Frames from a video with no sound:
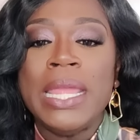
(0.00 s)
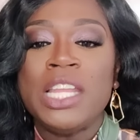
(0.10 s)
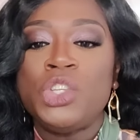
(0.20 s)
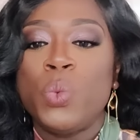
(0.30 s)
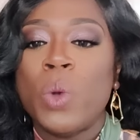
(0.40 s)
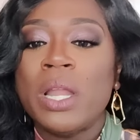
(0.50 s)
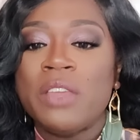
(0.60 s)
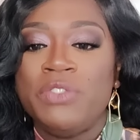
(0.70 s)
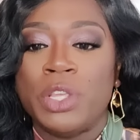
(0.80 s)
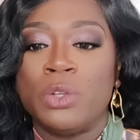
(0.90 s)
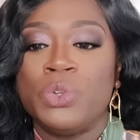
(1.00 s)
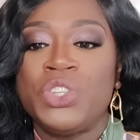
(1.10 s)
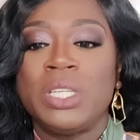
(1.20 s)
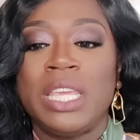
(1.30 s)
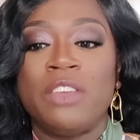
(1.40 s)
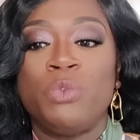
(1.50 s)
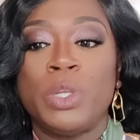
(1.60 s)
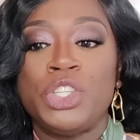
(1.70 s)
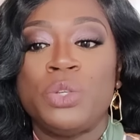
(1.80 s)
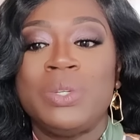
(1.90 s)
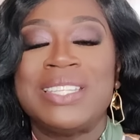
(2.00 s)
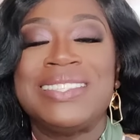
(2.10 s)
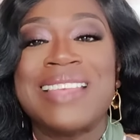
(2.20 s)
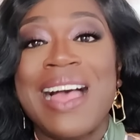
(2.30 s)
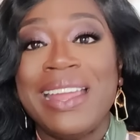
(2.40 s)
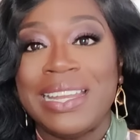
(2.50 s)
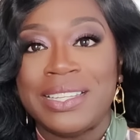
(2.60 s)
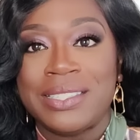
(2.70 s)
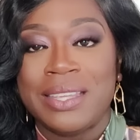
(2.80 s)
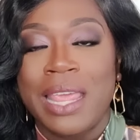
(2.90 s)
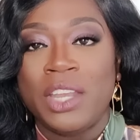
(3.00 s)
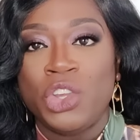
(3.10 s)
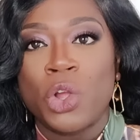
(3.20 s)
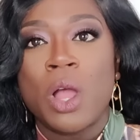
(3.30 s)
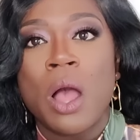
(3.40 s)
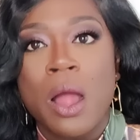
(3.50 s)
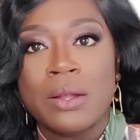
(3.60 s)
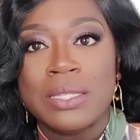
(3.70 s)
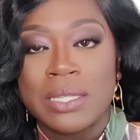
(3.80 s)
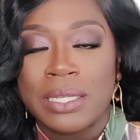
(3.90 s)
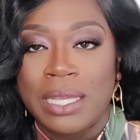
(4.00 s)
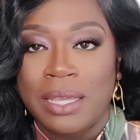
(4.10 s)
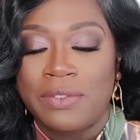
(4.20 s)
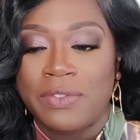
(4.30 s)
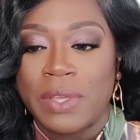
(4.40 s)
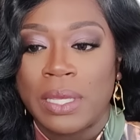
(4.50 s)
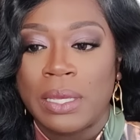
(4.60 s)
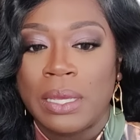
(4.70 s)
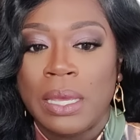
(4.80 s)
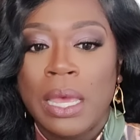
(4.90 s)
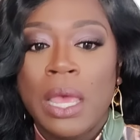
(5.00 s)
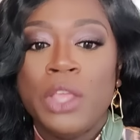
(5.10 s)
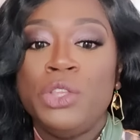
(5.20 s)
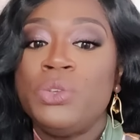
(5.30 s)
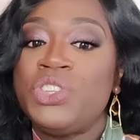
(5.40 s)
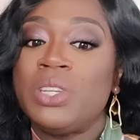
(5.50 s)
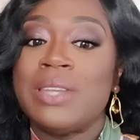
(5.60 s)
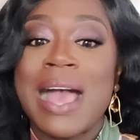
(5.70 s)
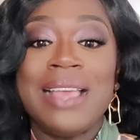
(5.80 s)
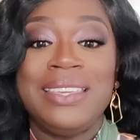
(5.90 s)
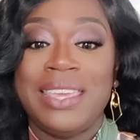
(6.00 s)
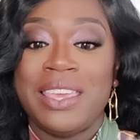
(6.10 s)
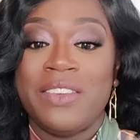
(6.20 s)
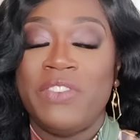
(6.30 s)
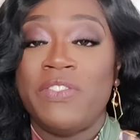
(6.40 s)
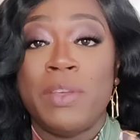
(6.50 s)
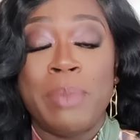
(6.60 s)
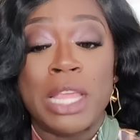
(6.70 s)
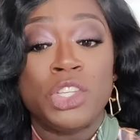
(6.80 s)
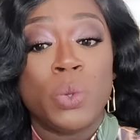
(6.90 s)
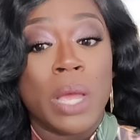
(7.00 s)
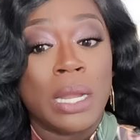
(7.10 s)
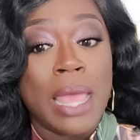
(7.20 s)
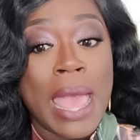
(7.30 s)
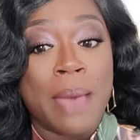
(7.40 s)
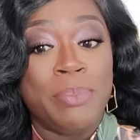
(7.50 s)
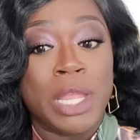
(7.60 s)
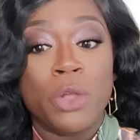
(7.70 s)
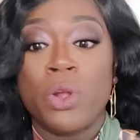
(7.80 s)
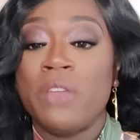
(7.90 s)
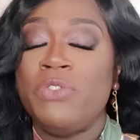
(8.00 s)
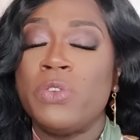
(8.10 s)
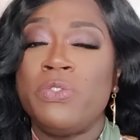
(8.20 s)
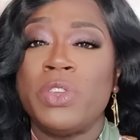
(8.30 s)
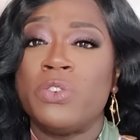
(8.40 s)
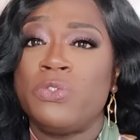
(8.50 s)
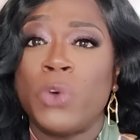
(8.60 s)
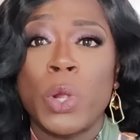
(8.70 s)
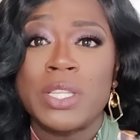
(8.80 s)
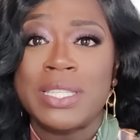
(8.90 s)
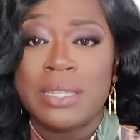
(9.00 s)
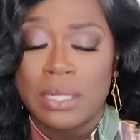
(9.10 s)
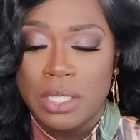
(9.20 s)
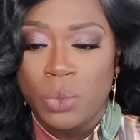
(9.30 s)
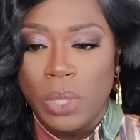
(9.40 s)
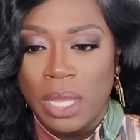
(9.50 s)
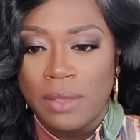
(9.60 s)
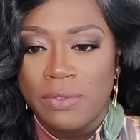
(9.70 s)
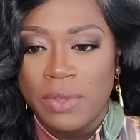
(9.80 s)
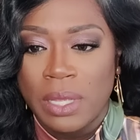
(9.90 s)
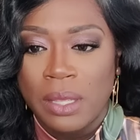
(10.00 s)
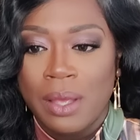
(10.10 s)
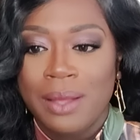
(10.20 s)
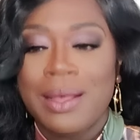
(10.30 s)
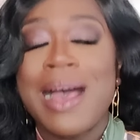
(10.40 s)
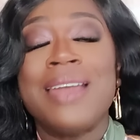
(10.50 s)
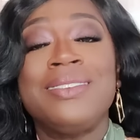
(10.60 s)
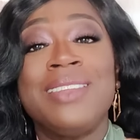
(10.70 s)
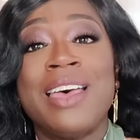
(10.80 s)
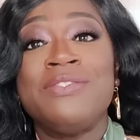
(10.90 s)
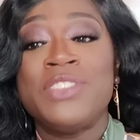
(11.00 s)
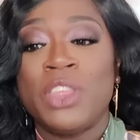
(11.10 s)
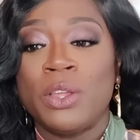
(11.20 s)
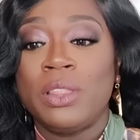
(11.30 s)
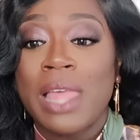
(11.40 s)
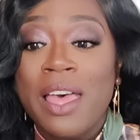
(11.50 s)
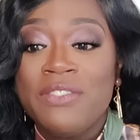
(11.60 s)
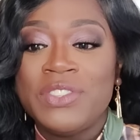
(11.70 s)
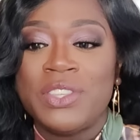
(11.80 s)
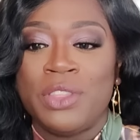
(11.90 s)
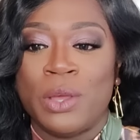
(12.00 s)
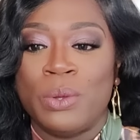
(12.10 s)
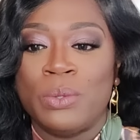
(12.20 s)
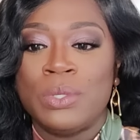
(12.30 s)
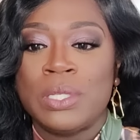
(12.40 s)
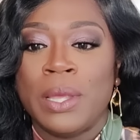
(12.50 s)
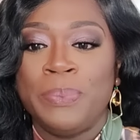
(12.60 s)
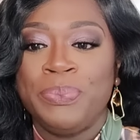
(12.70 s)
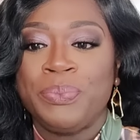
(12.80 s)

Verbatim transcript: Each one of you should give what you decided in your heart to give. You should not give if it makes you unhappy or if you feel forced to give. God loves the loves those